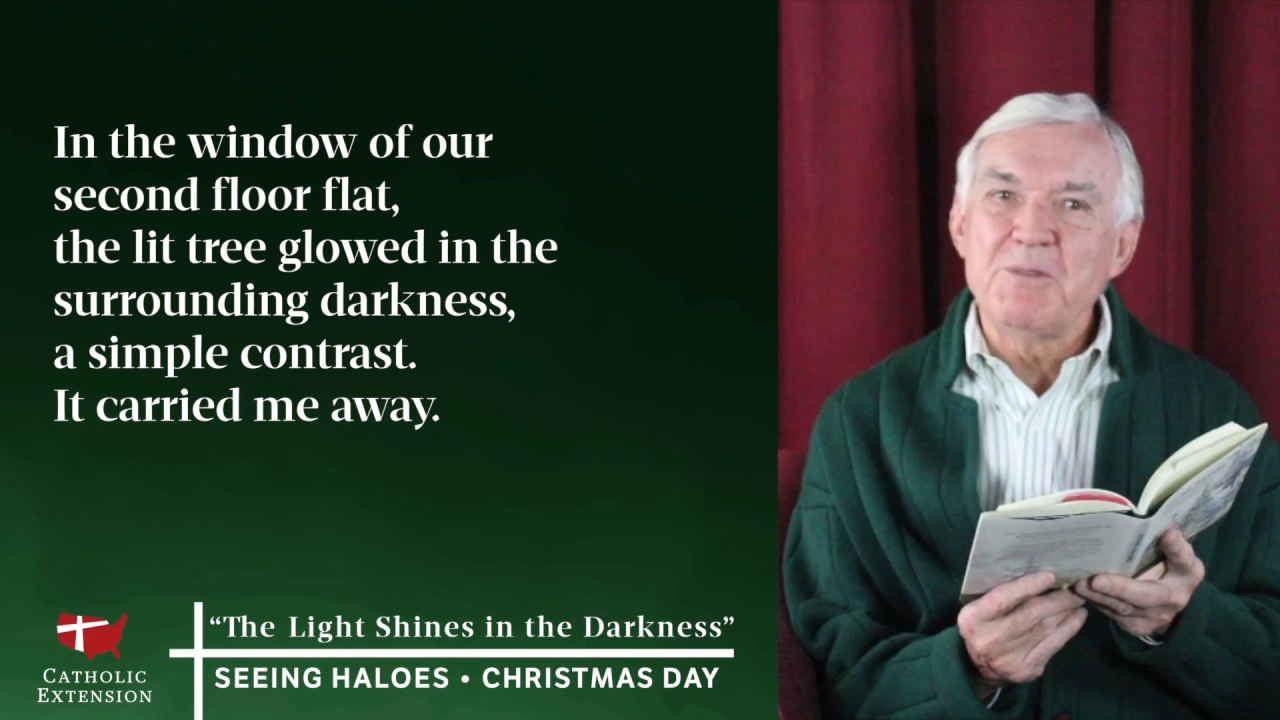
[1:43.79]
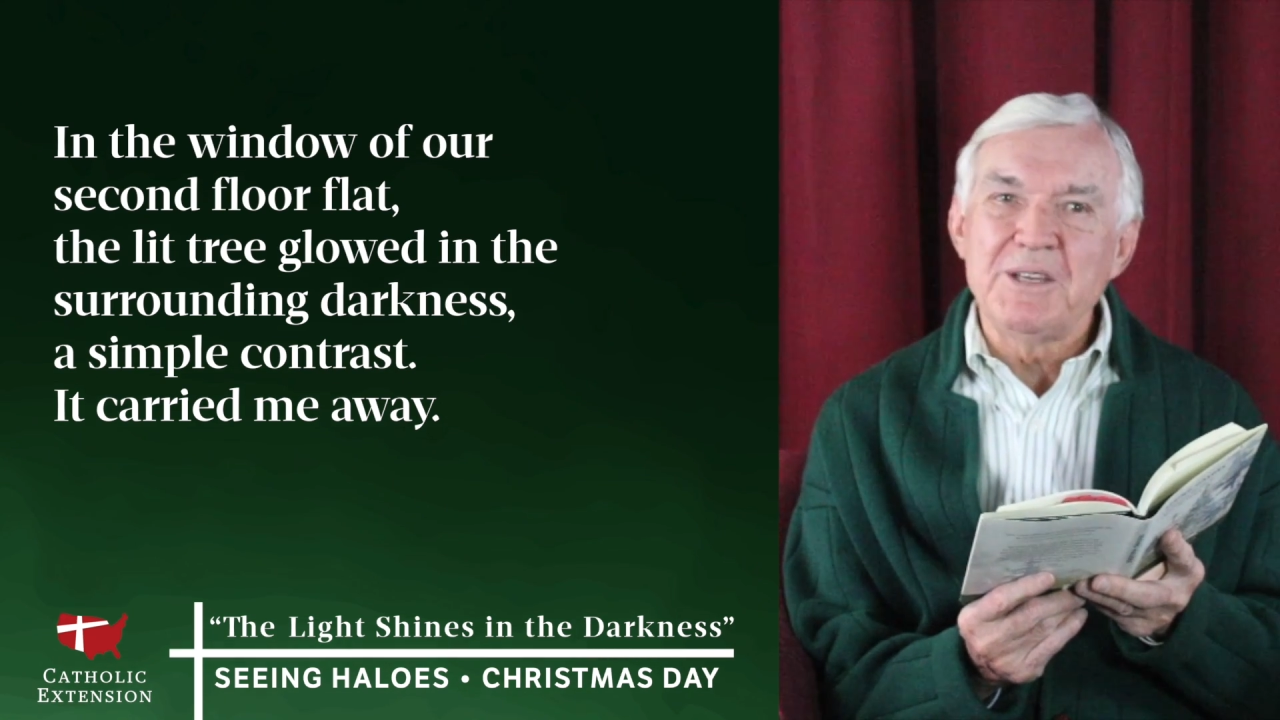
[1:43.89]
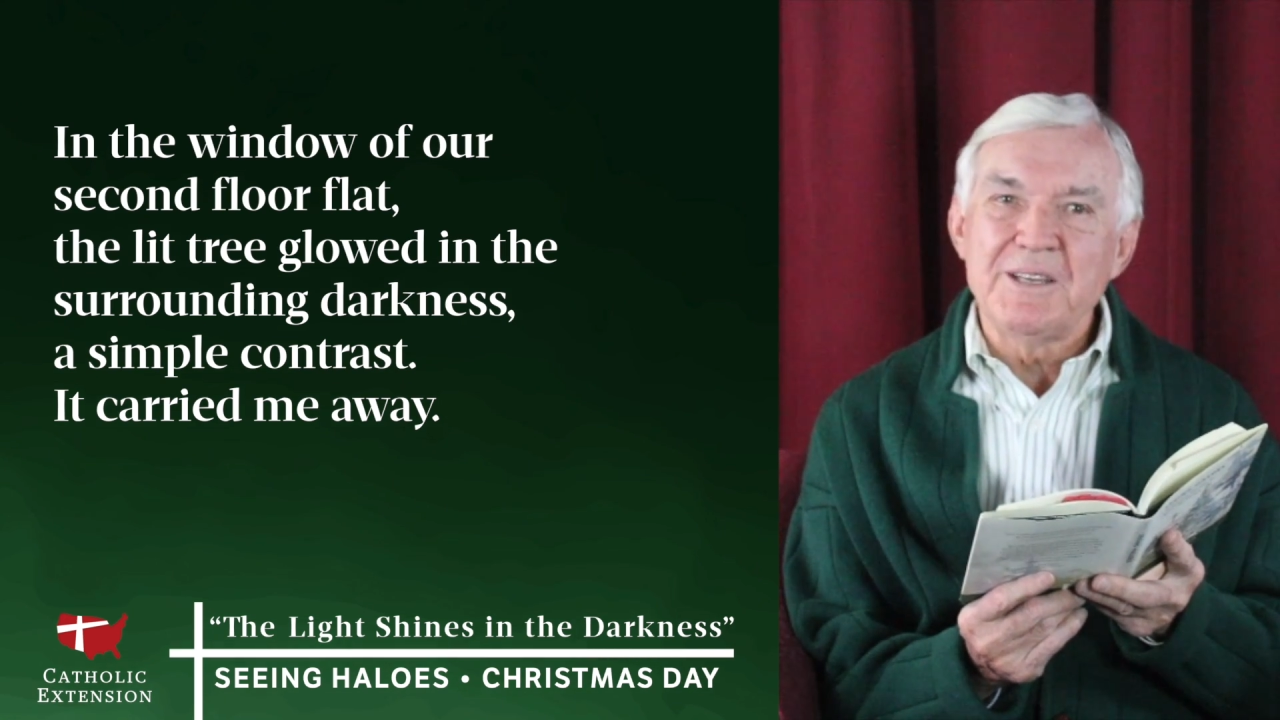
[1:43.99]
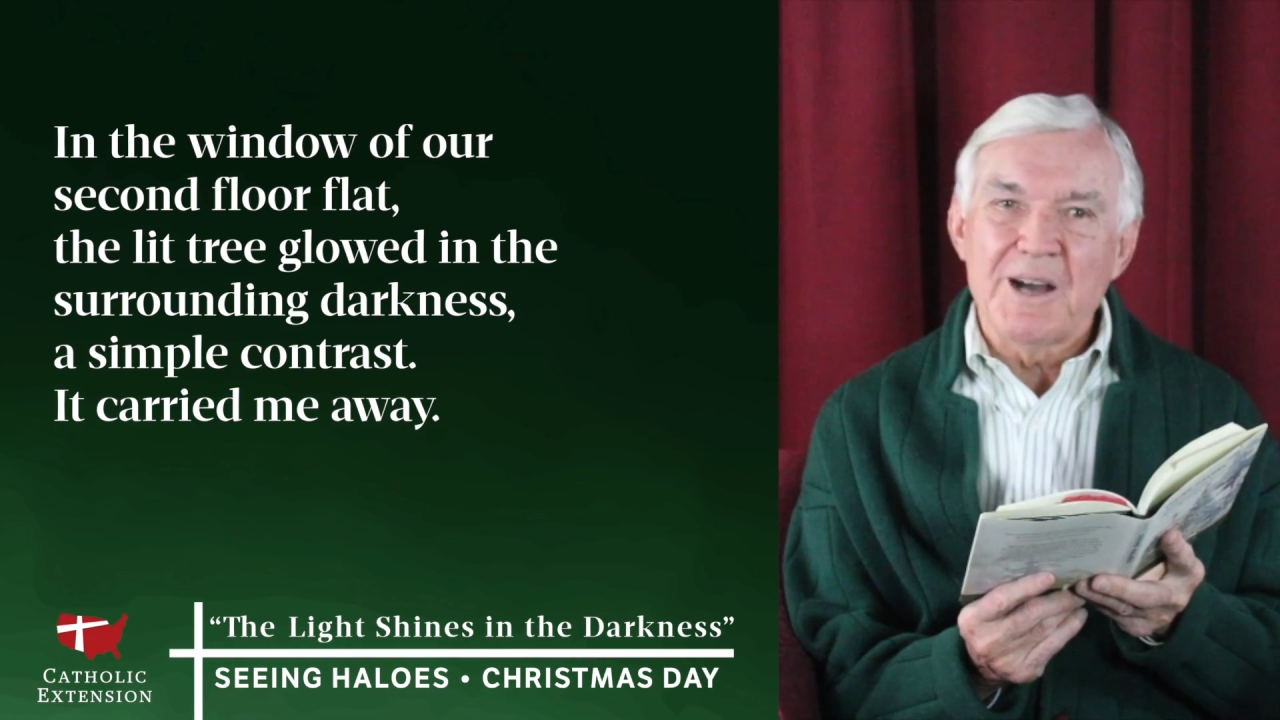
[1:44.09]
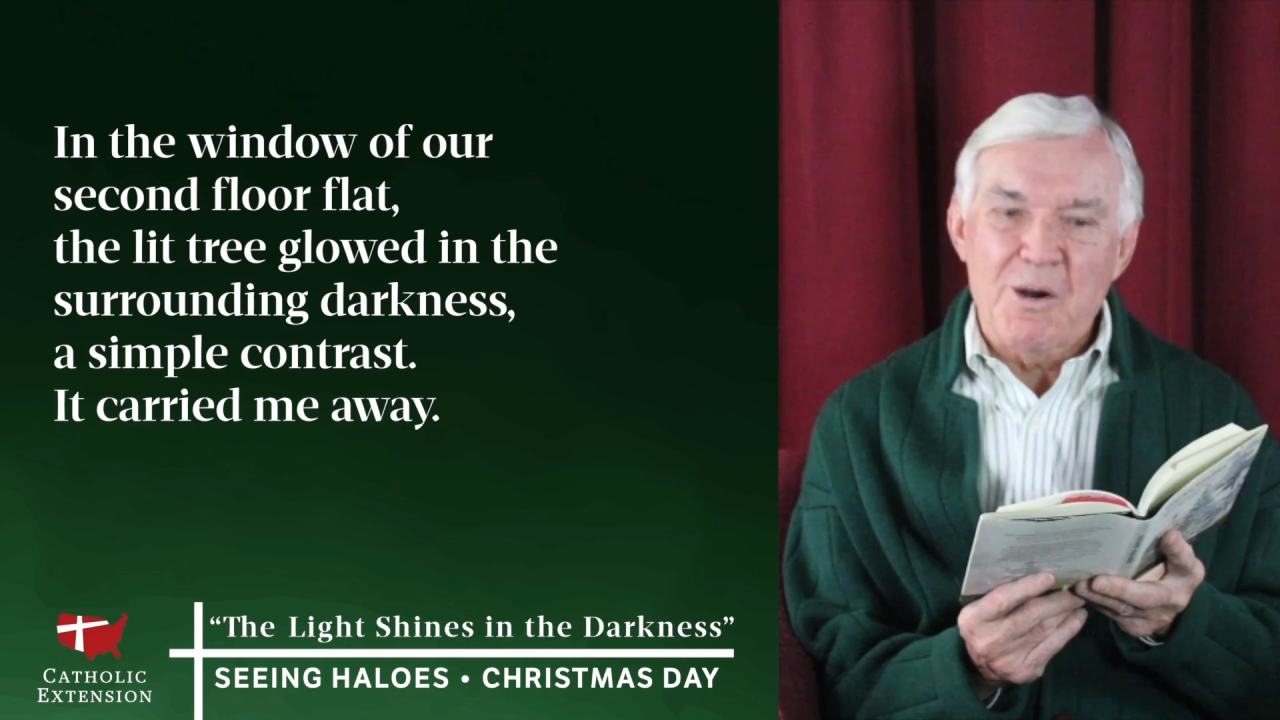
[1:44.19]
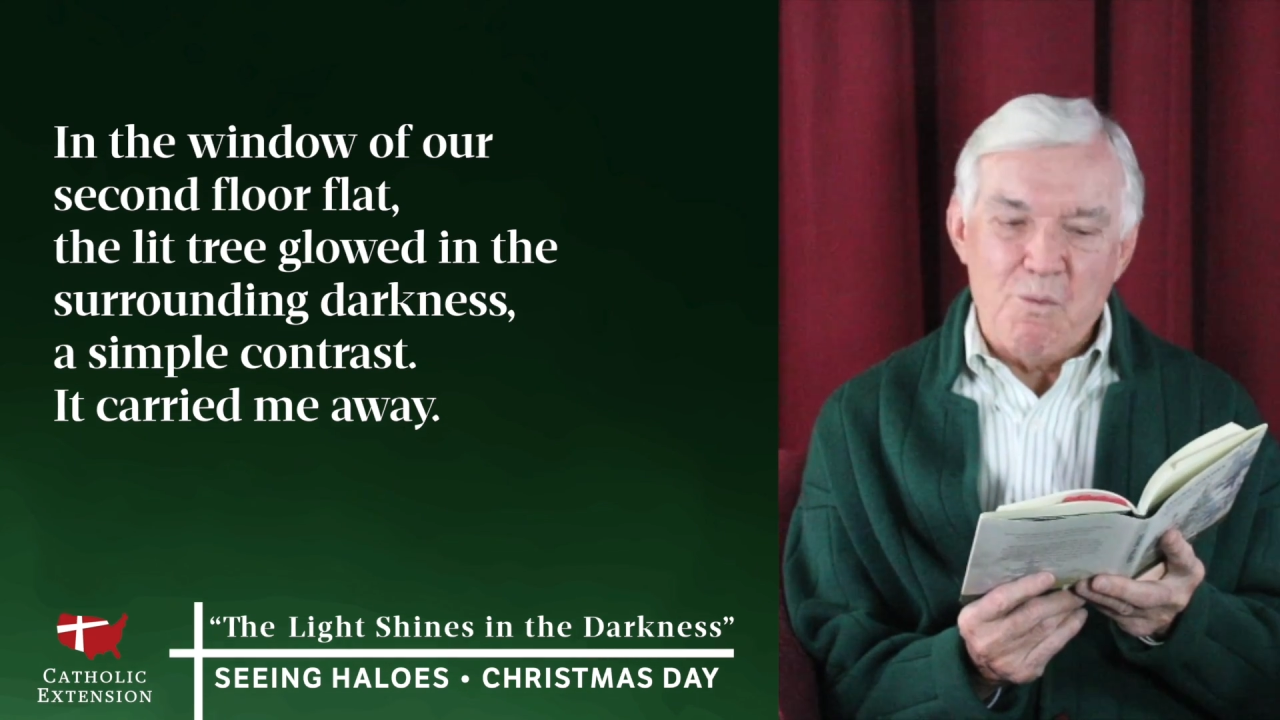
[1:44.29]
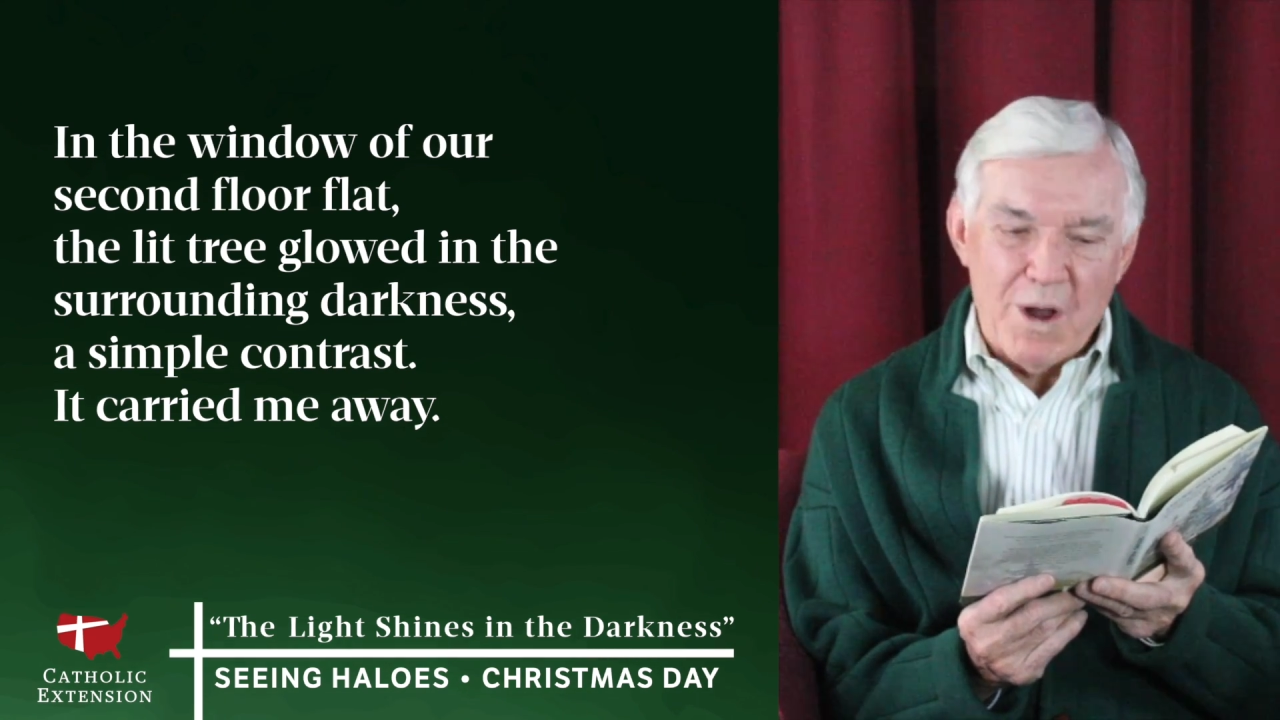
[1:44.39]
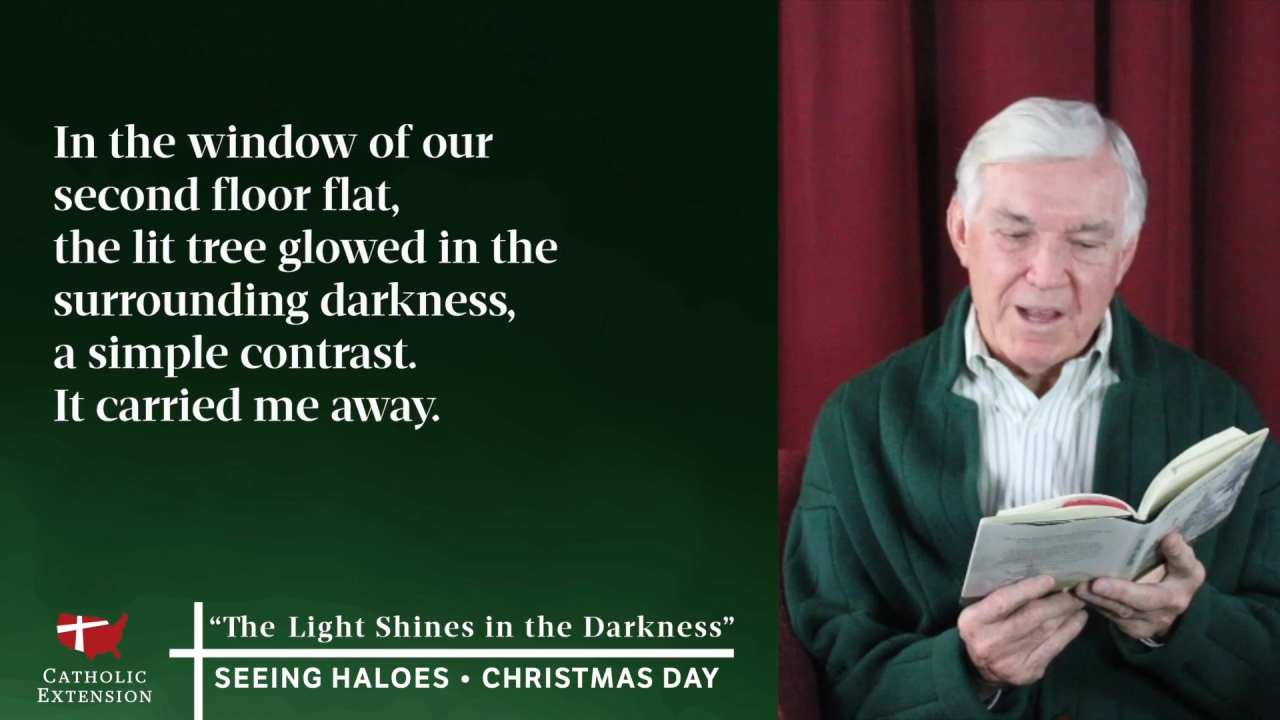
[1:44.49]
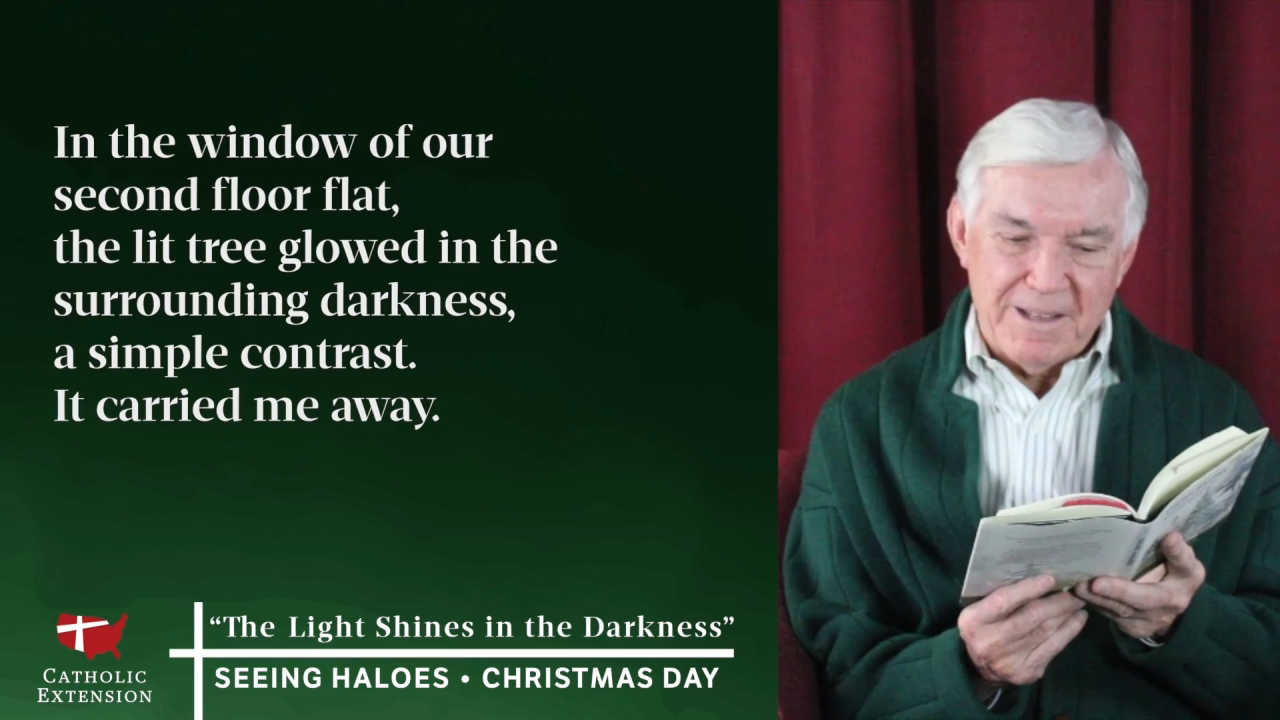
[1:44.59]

me away.